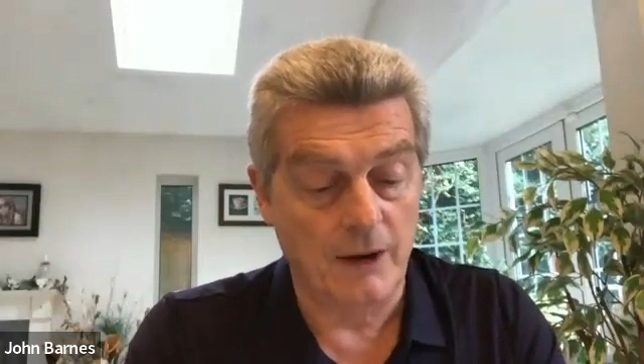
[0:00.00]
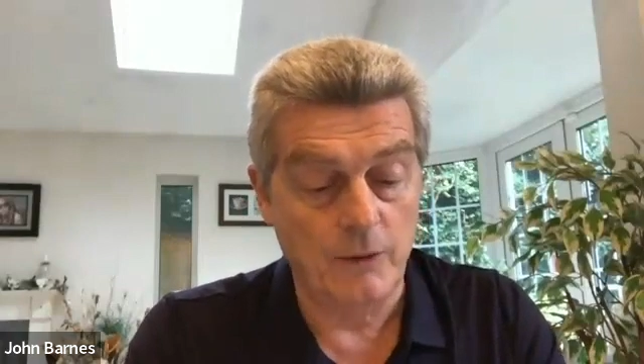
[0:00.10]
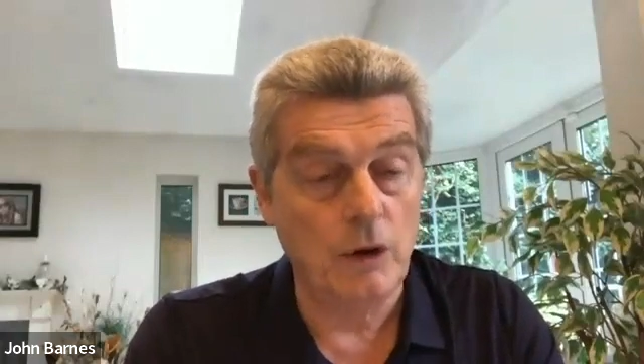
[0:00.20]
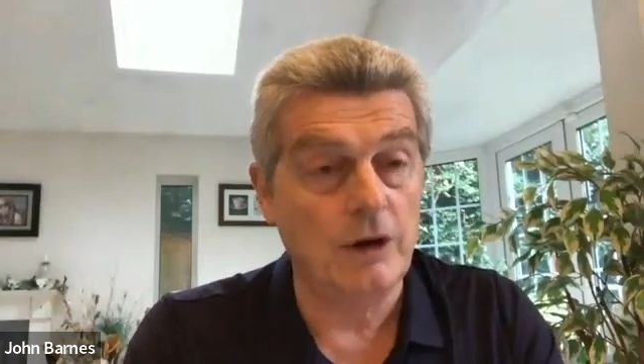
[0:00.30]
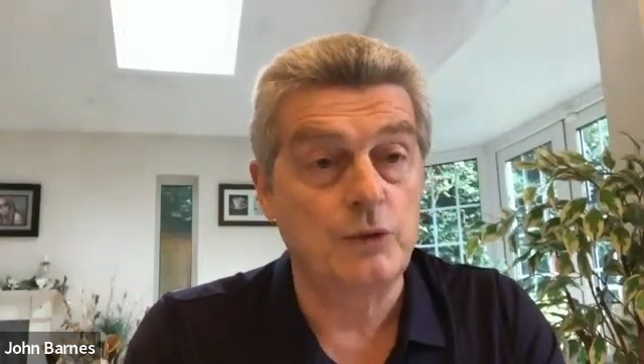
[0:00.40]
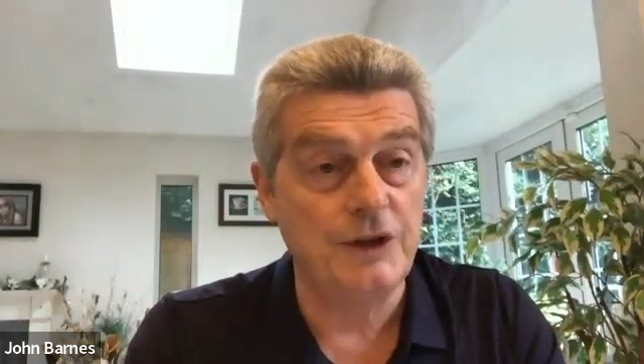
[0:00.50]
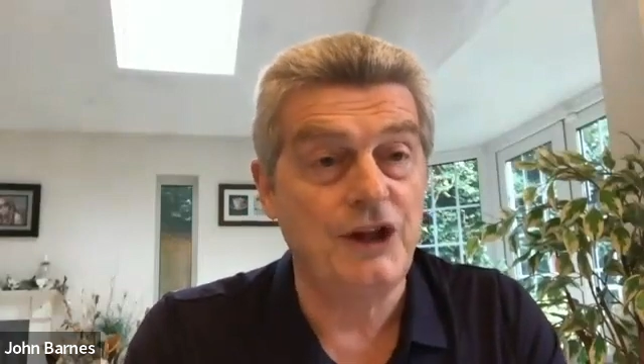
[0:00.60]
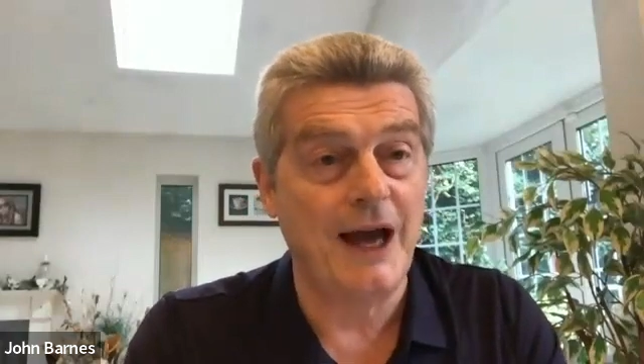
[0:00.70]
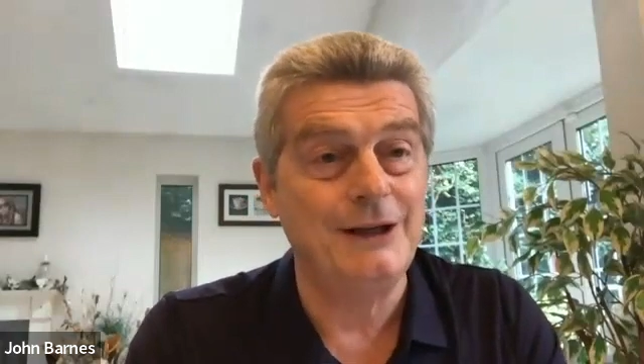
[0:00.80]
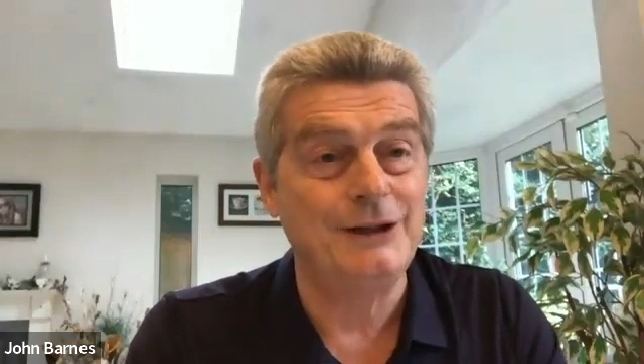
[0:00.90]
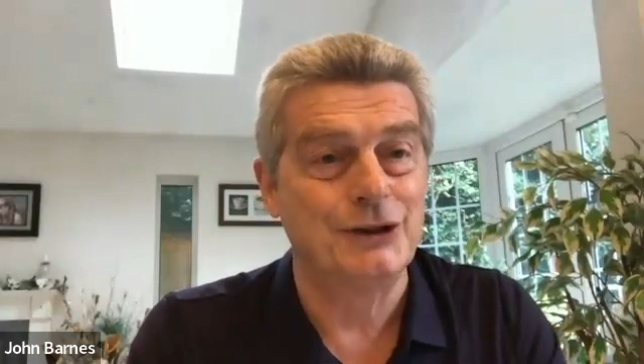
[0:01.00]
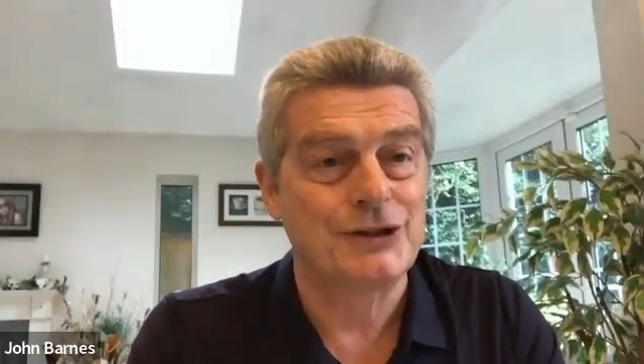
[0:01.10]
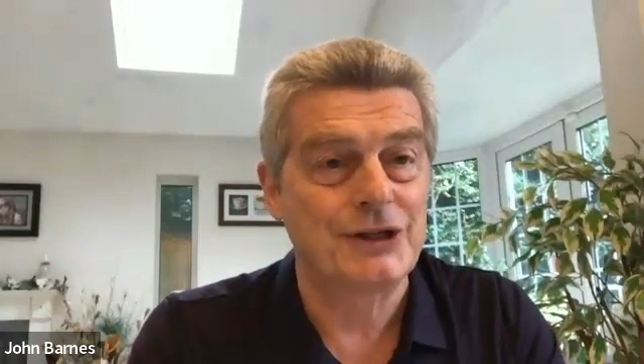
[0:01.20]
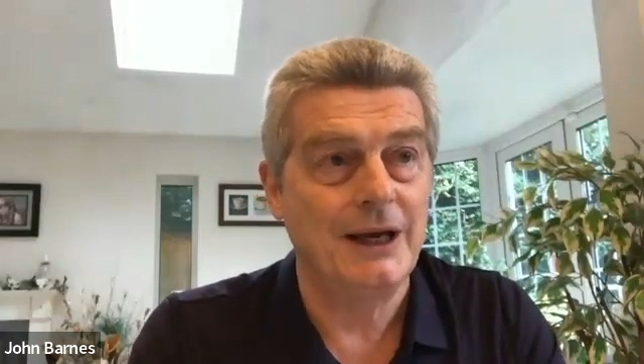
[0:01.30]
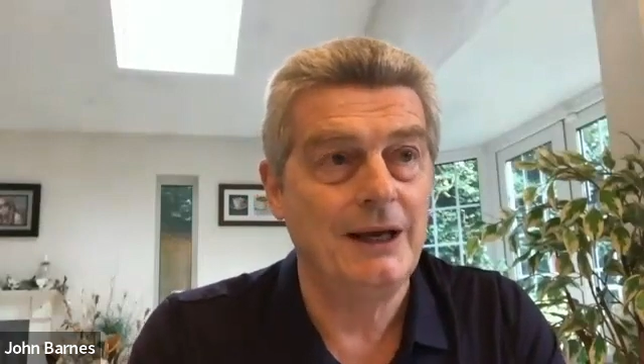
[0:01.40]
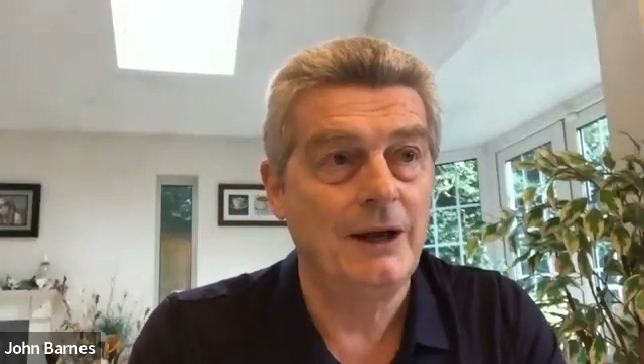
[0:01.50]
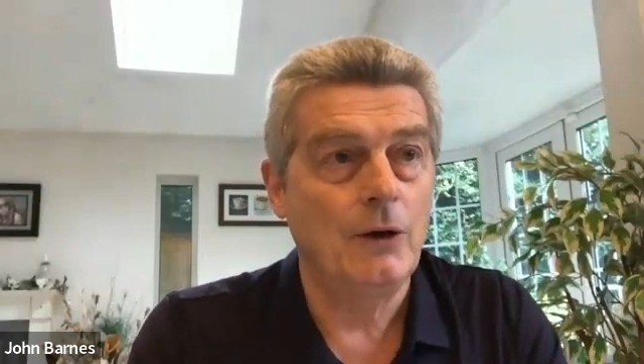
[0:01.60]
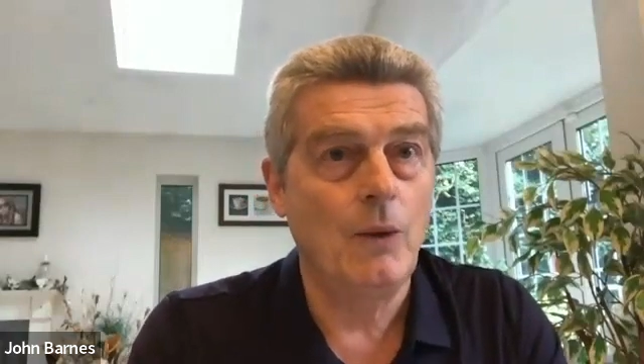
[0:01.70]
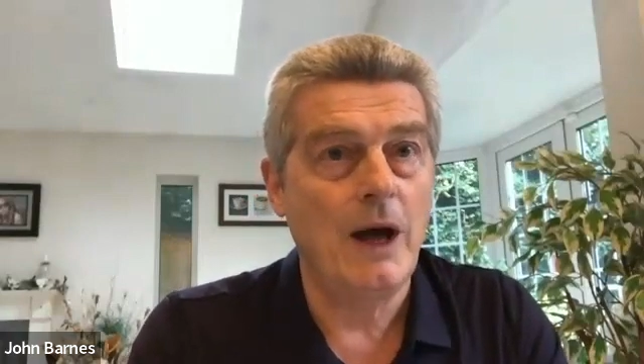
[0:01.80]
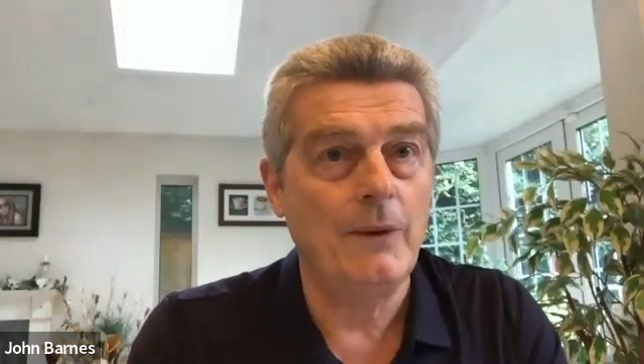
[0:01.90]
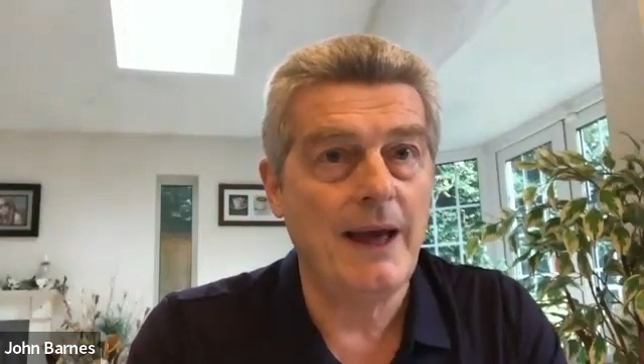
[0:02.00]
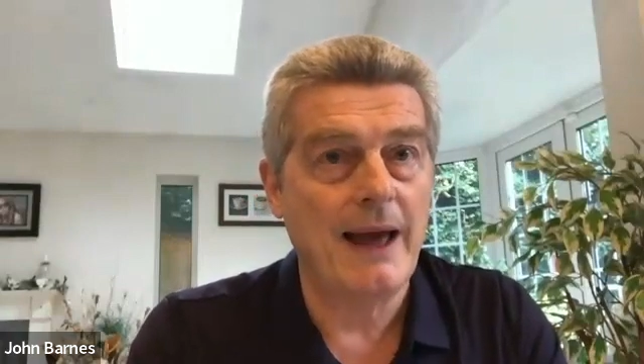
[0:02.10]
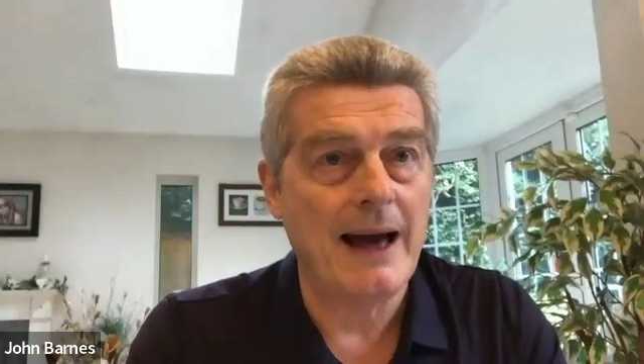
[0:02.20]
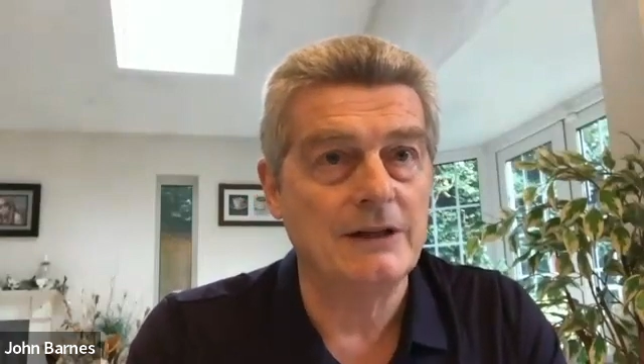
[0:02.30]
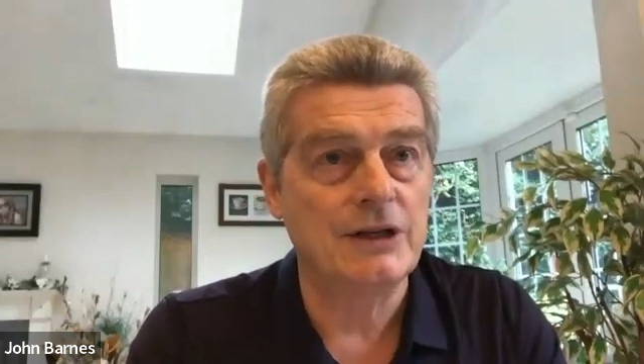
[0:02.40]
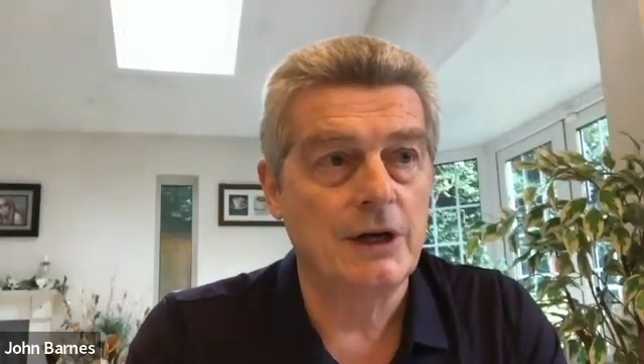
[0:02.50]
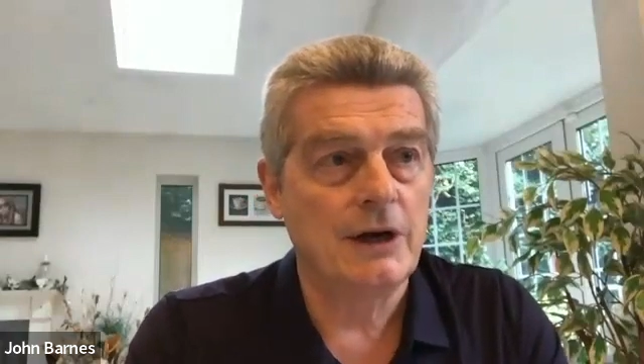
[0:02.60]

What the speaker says: worked with the agency where we had